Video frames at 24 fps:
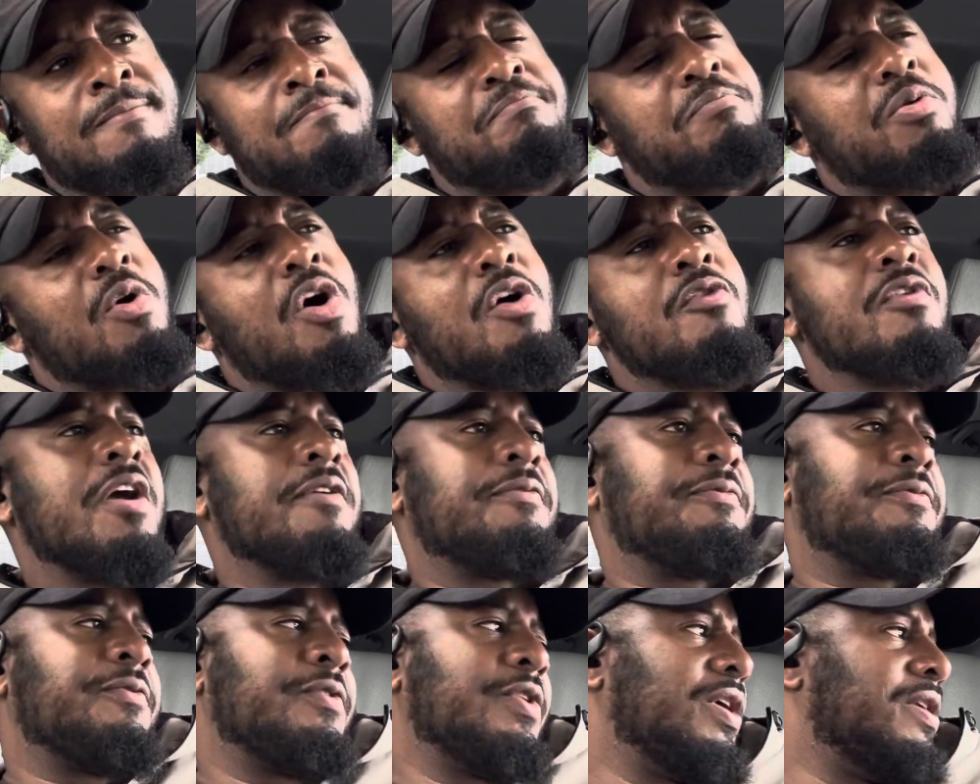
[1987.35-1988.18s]
Poor
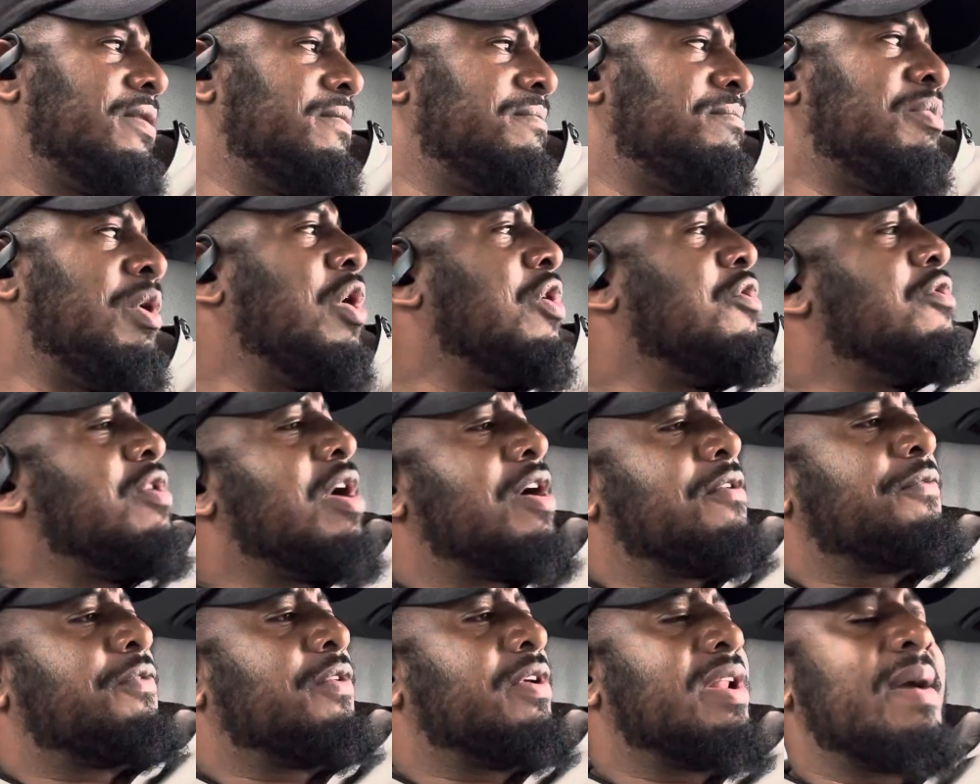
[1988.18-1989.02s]

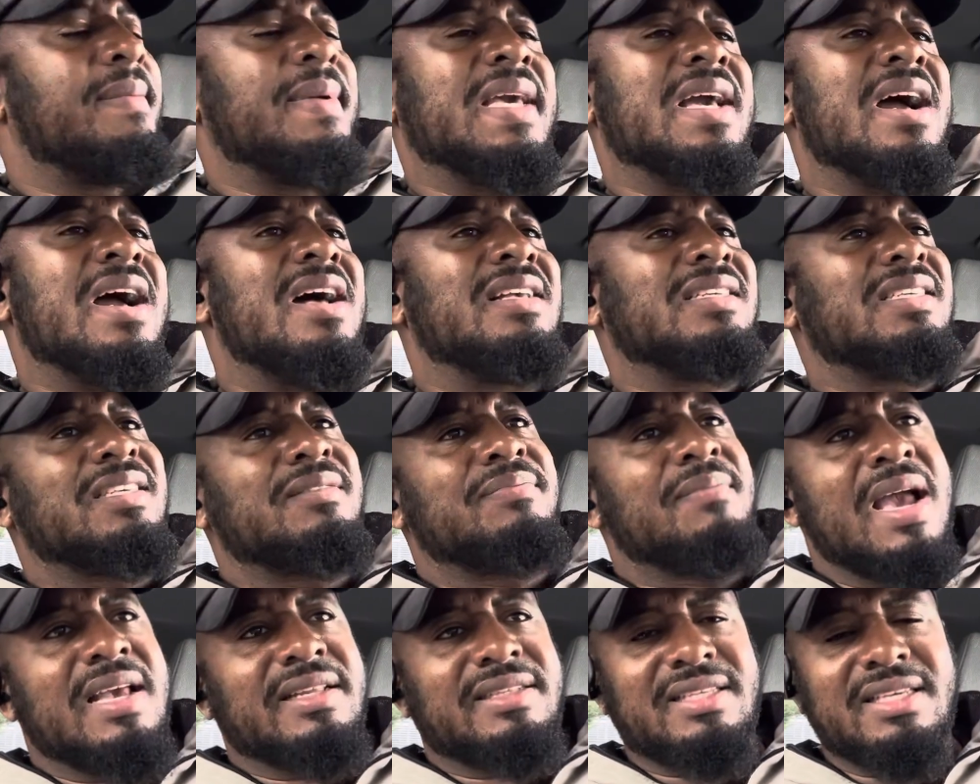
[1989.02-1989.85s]
referee. Not because it's
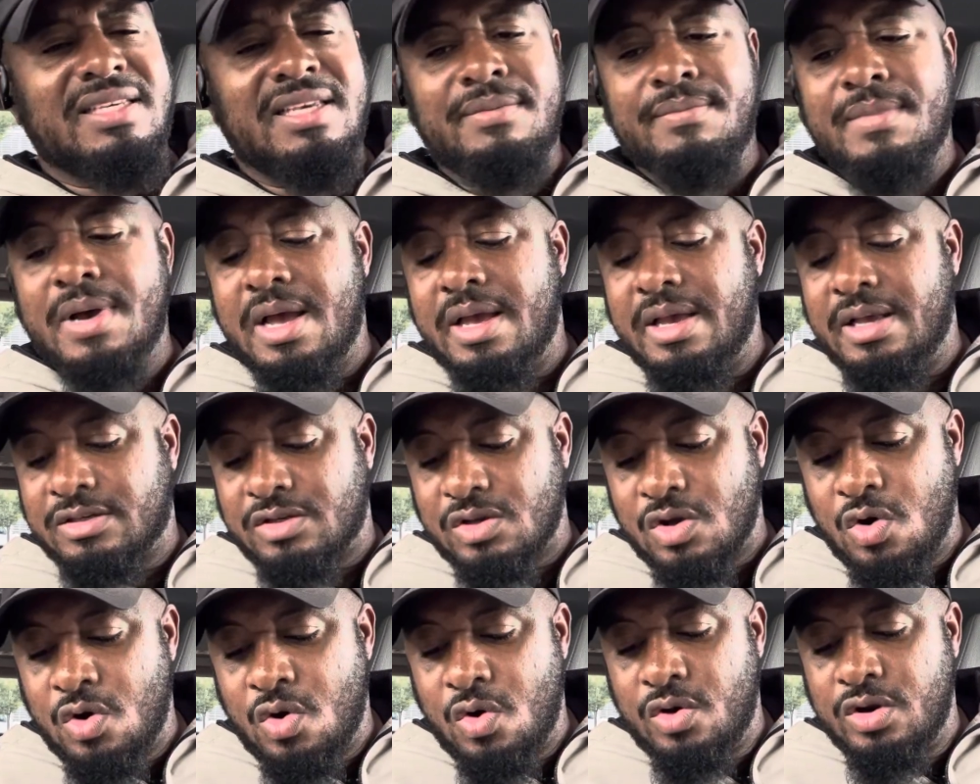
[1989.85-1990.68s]
my team. It's
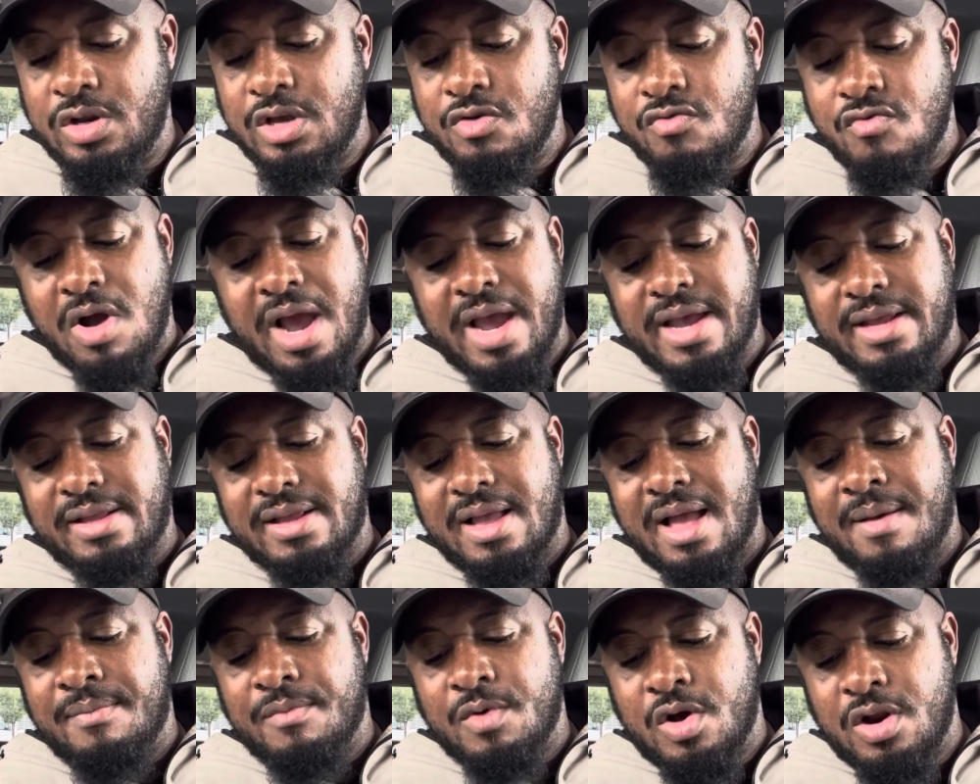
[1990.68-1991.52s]
only right.
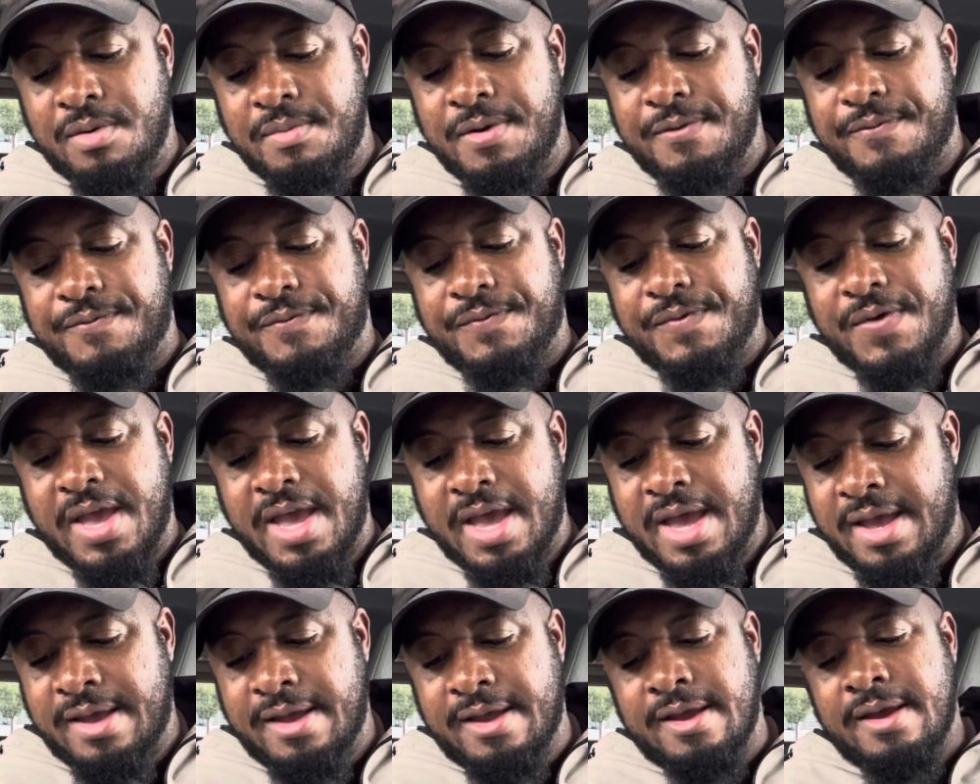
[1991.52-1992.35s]
I'm going to be
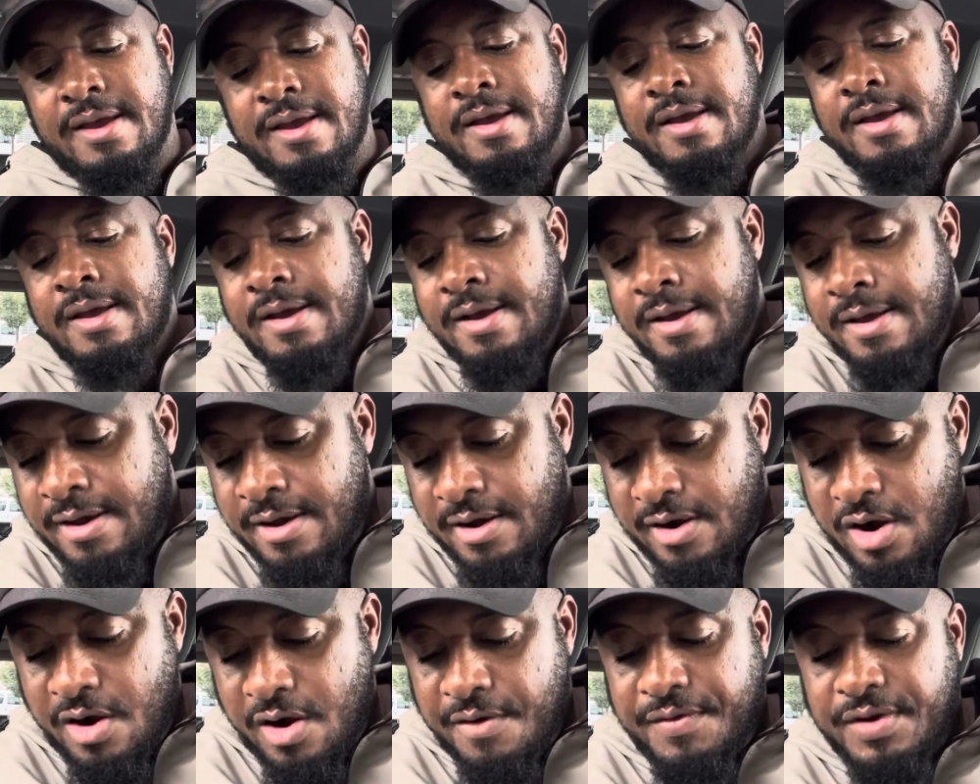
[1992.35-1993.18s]
fair.
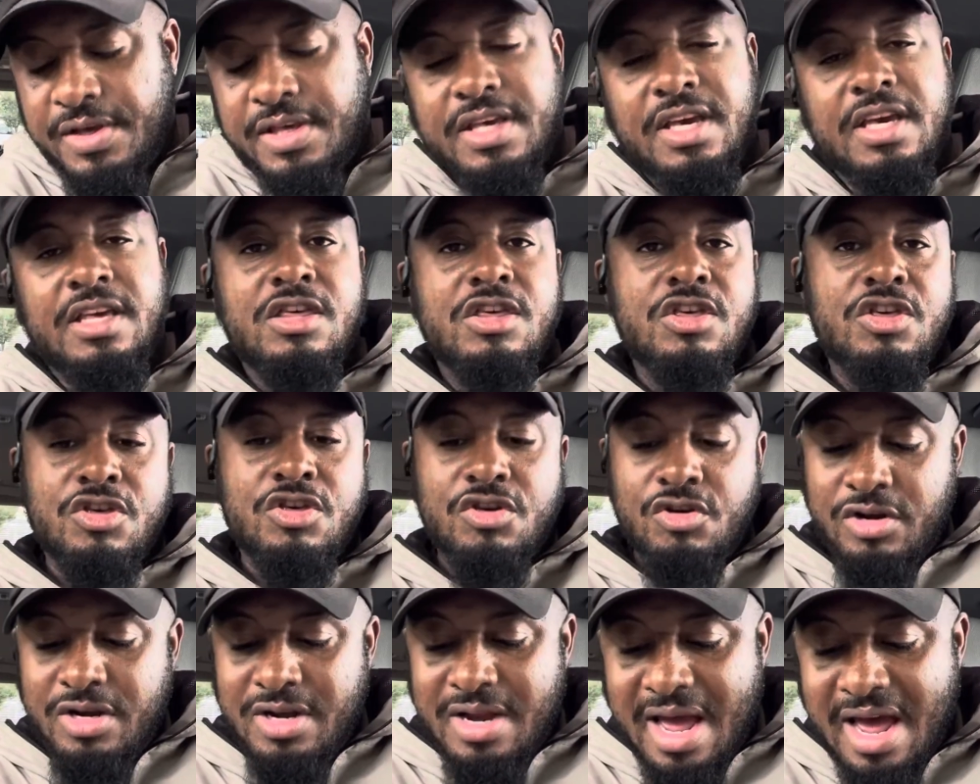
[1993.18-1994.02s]
Kovacic
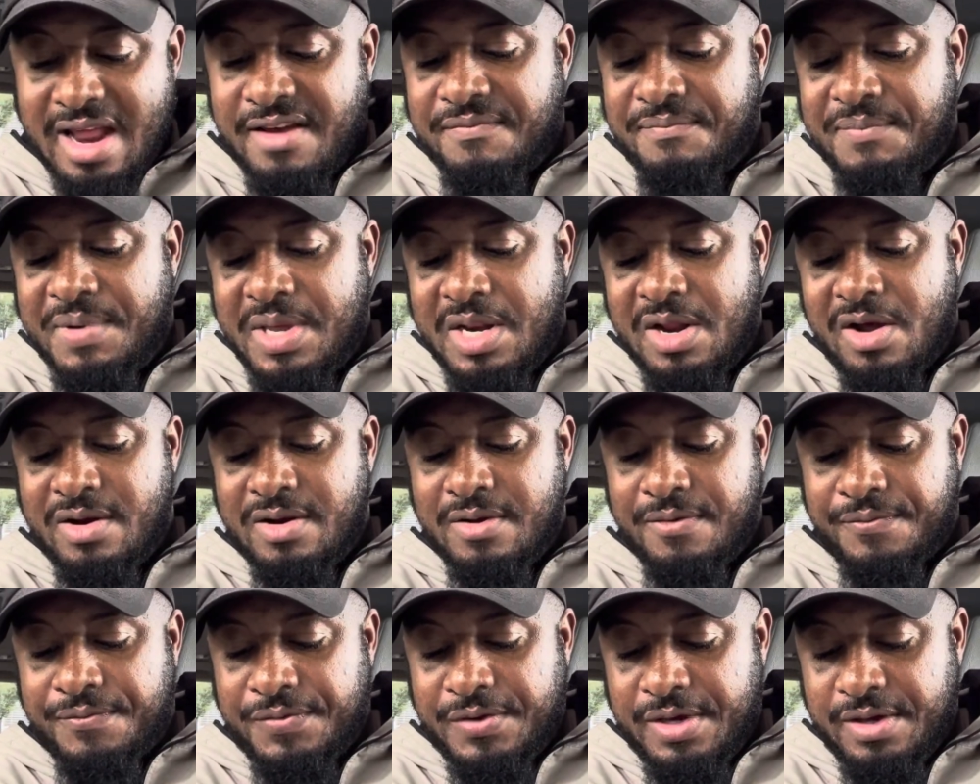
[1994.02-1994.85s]
should not have been on the
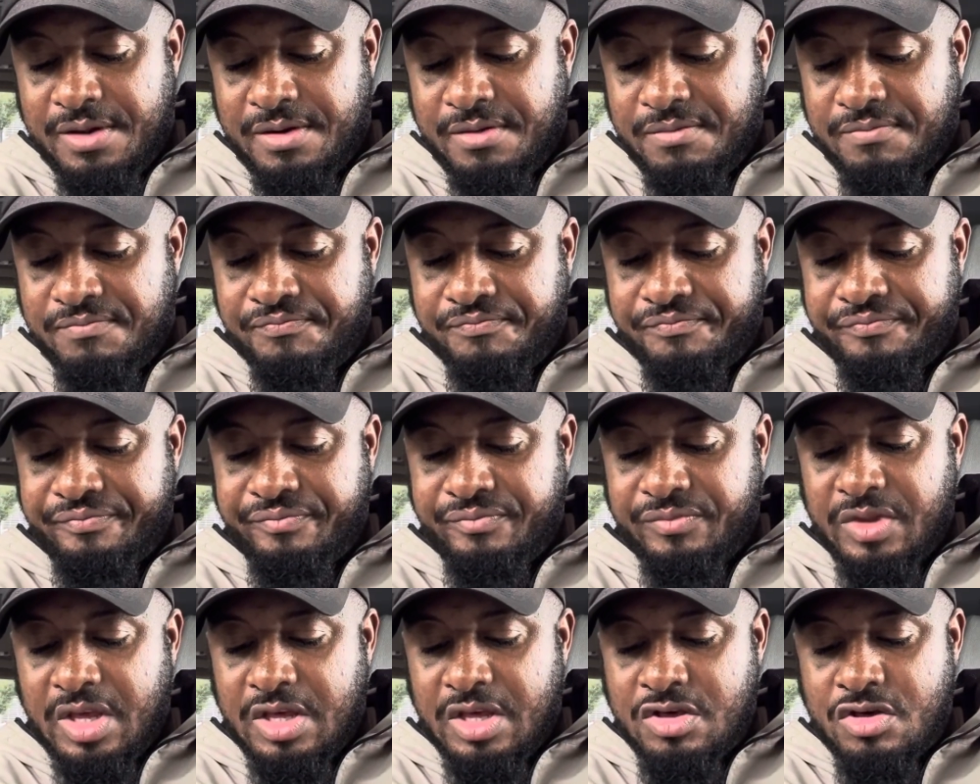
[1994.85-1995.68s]
field.
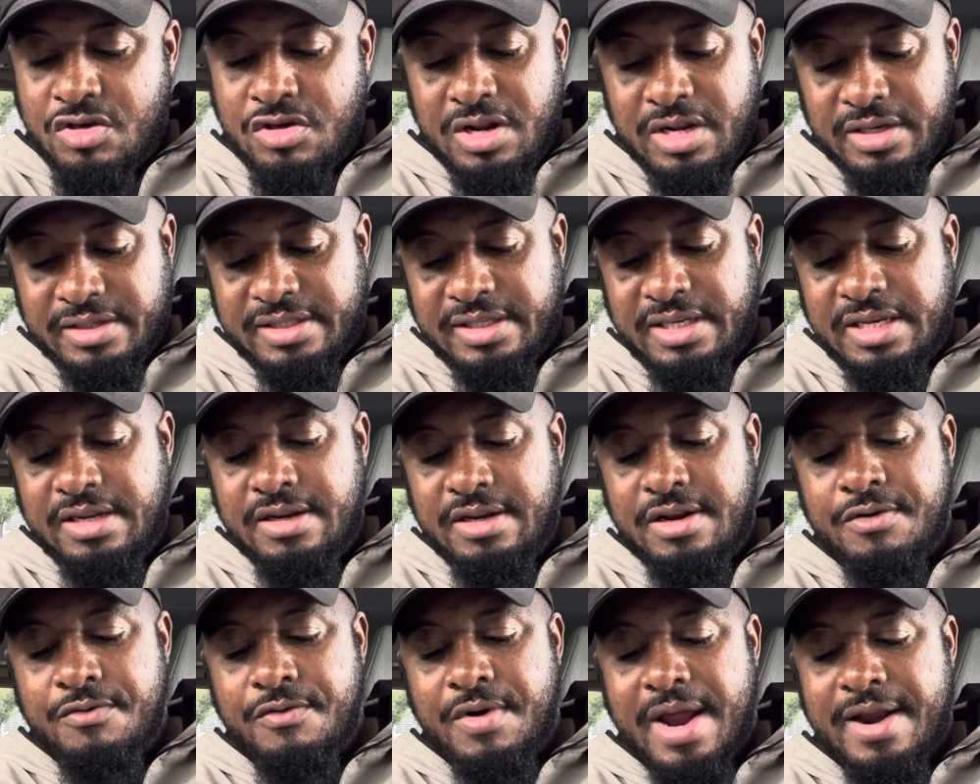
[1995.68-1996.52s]
Should have seen
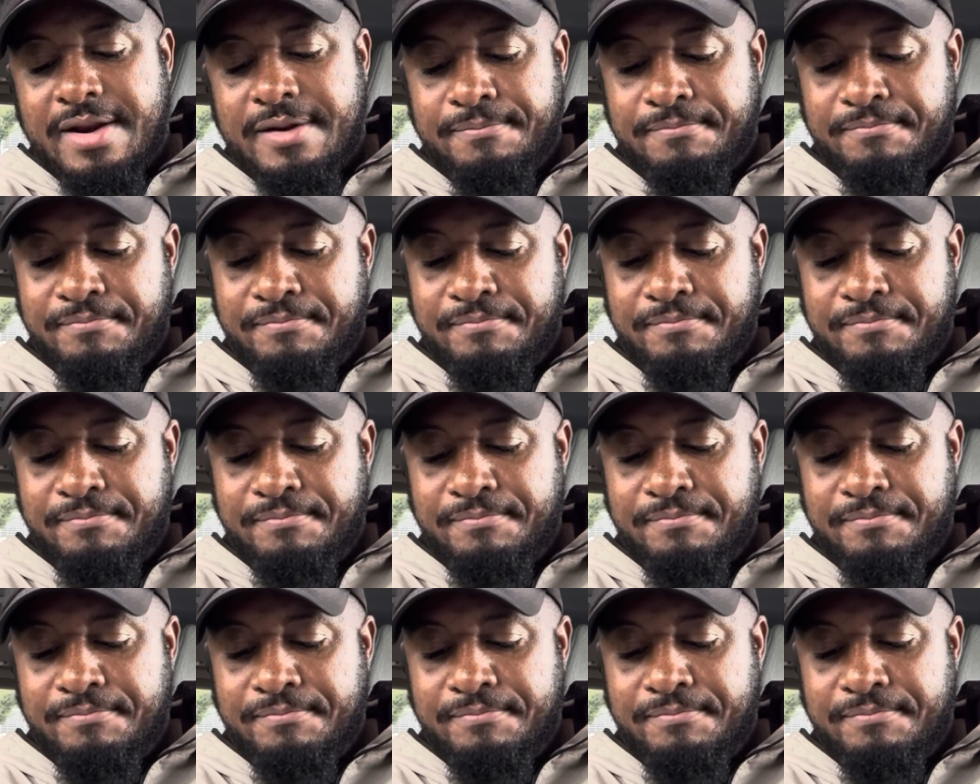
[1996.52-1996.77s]
the red.